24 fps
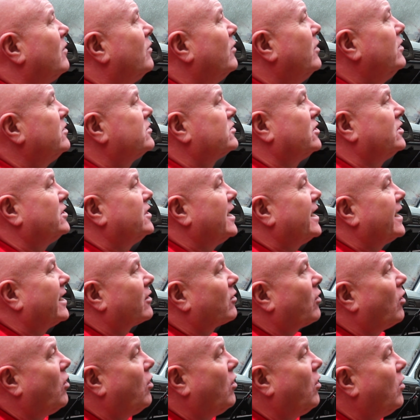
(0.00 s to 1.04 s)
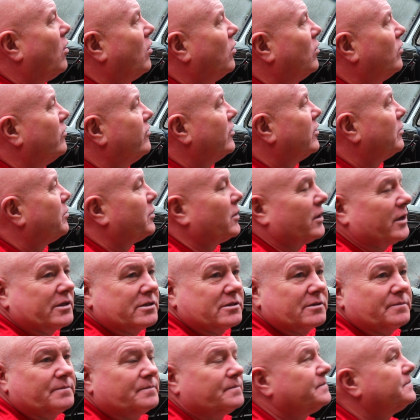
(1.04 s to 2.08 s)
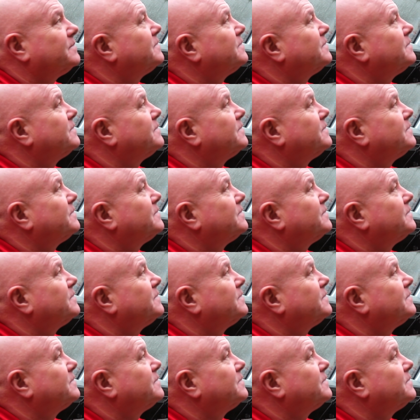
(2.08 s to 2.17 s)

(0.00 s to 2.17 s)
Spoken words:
we used to take it all over the place.